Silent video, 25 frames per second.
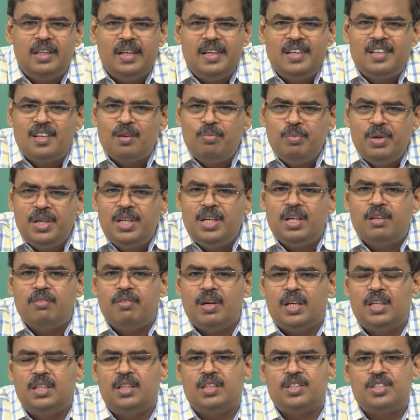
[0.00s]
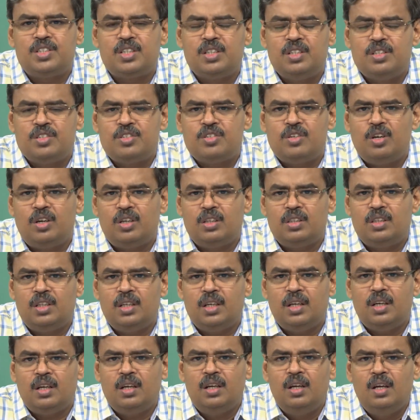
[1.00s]
intermediate variation is not
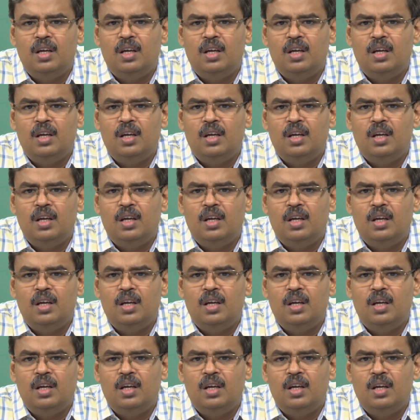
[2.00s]
there.